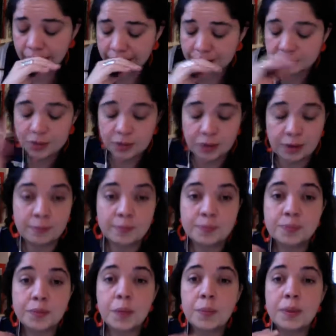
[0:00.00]
Sorry,
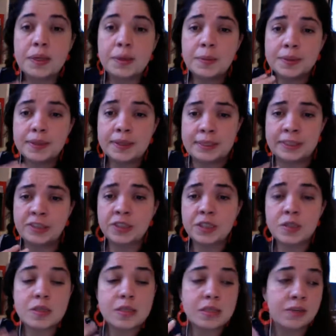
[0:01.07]
I'm a little bit
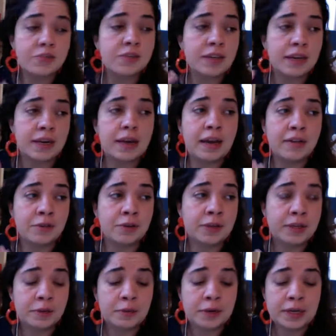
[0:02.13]
allergic to something that I have no
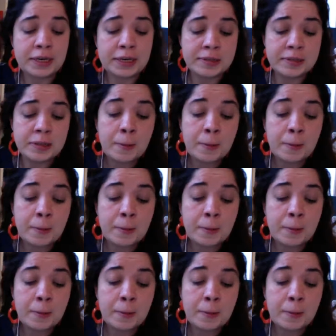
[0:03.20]
idea what it is.